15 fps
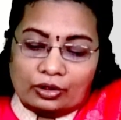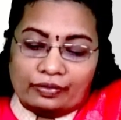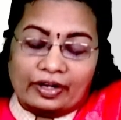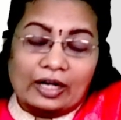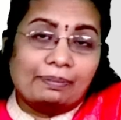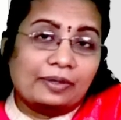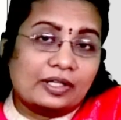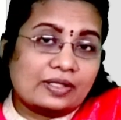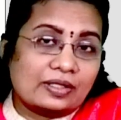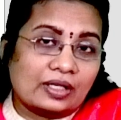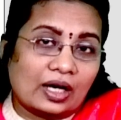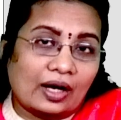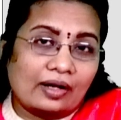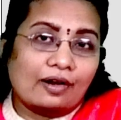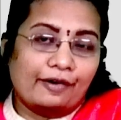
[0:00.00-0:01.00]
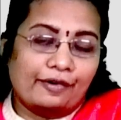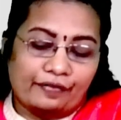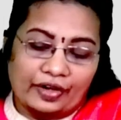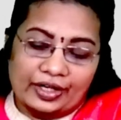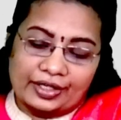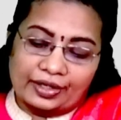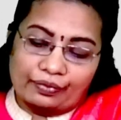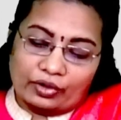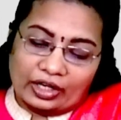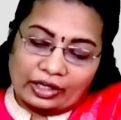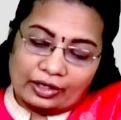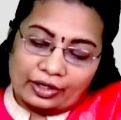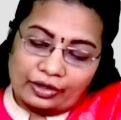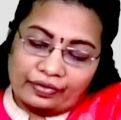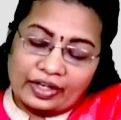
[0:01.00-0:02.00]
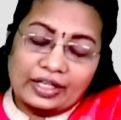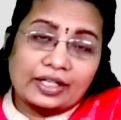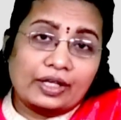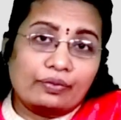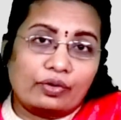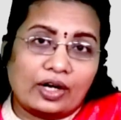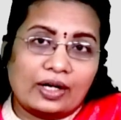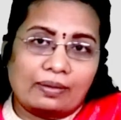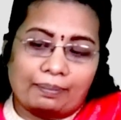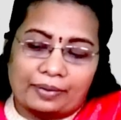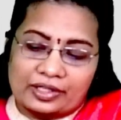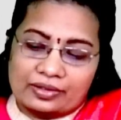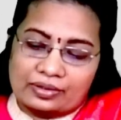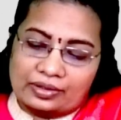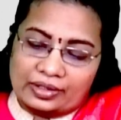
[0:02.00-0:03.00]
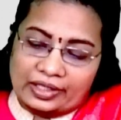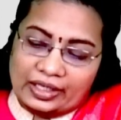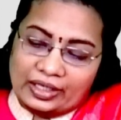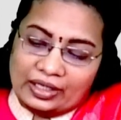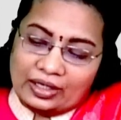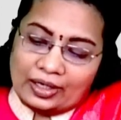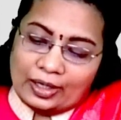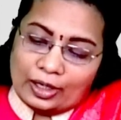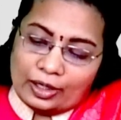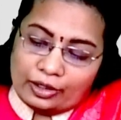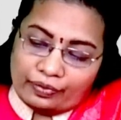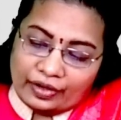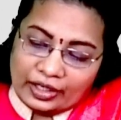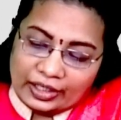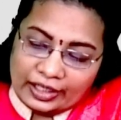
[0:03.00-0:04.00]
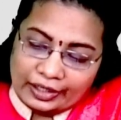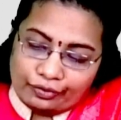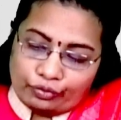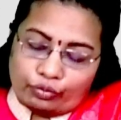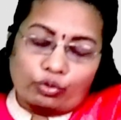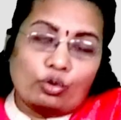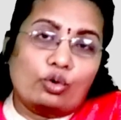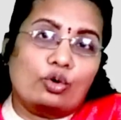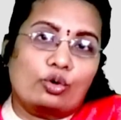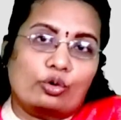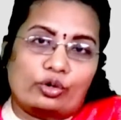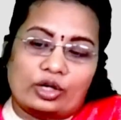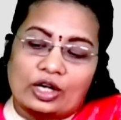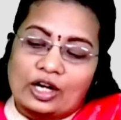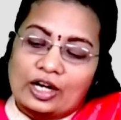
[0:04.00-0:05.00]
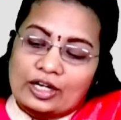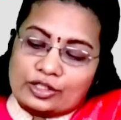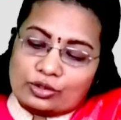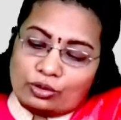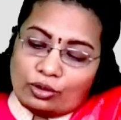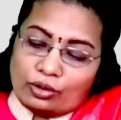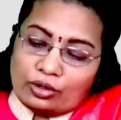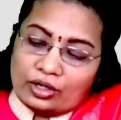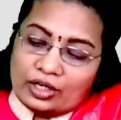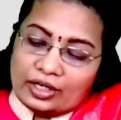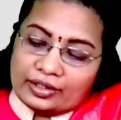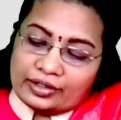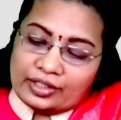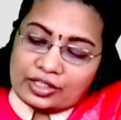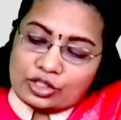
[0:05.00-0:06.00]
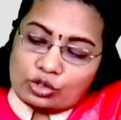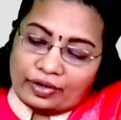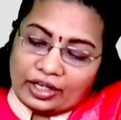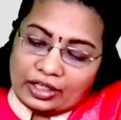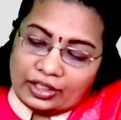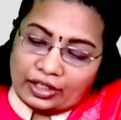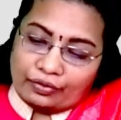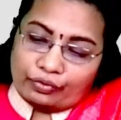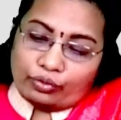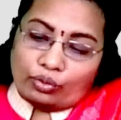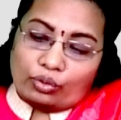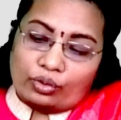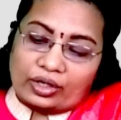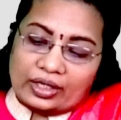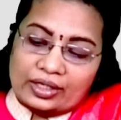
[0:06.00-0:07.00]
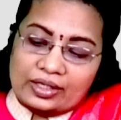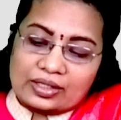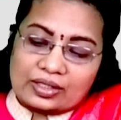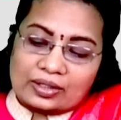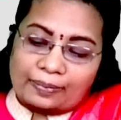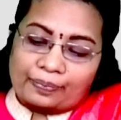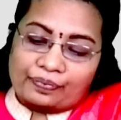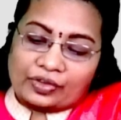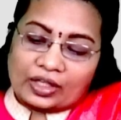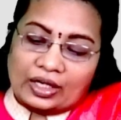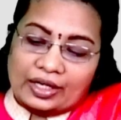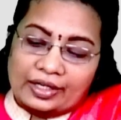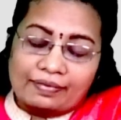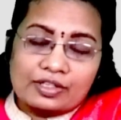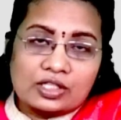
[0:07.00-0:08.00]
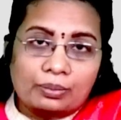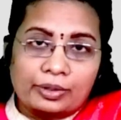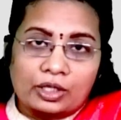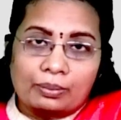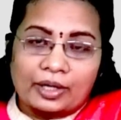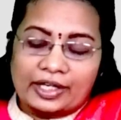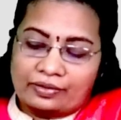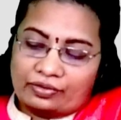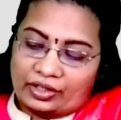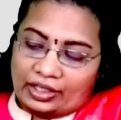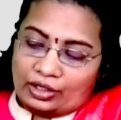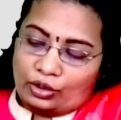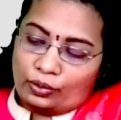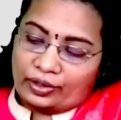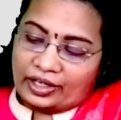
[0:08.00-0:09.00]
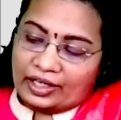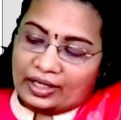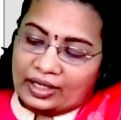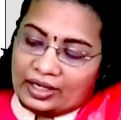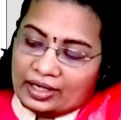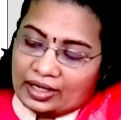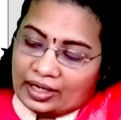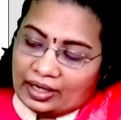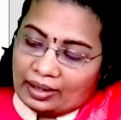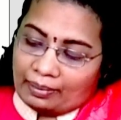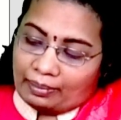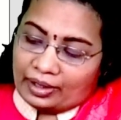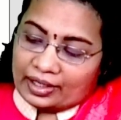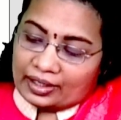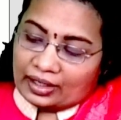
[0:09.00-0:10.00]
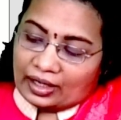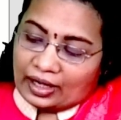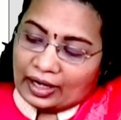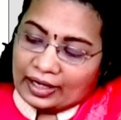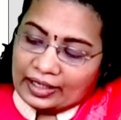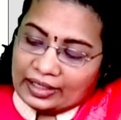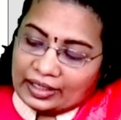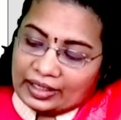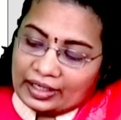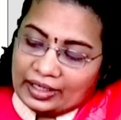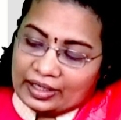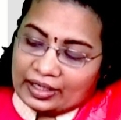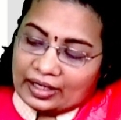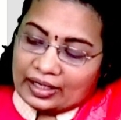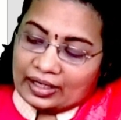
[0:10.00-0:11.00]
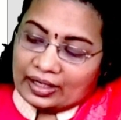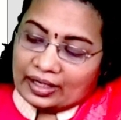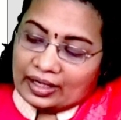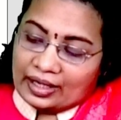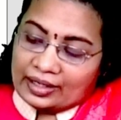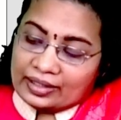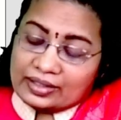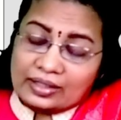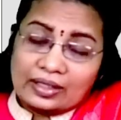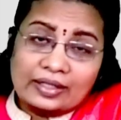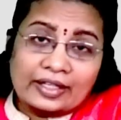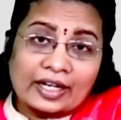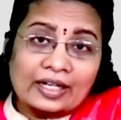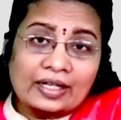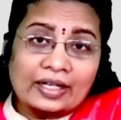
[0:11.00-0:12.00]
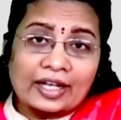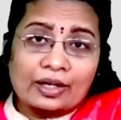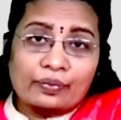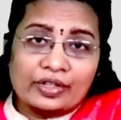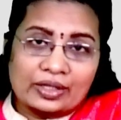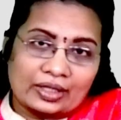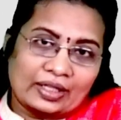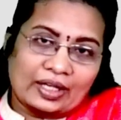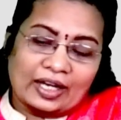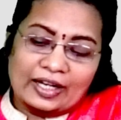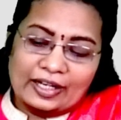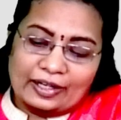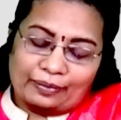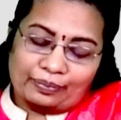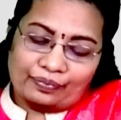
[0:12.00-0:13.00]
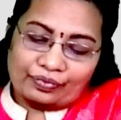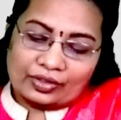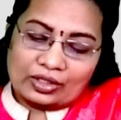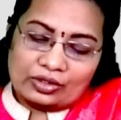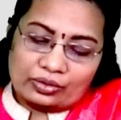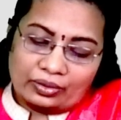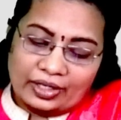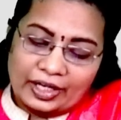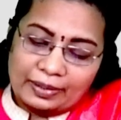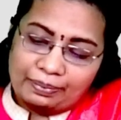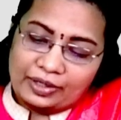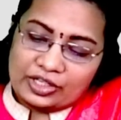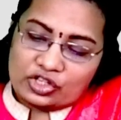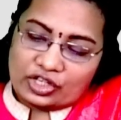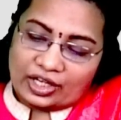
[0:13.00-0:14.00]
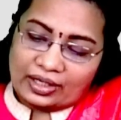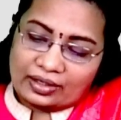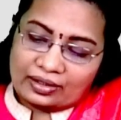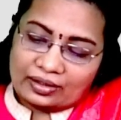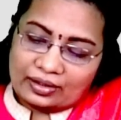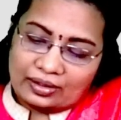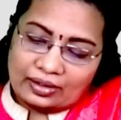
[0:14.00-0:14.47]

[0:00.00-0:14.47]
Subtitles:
12 plus 9, 21. 21 plus 3, 24. So this 24 is divisible by 3. Okay. But I need a result ending with 9. So let me check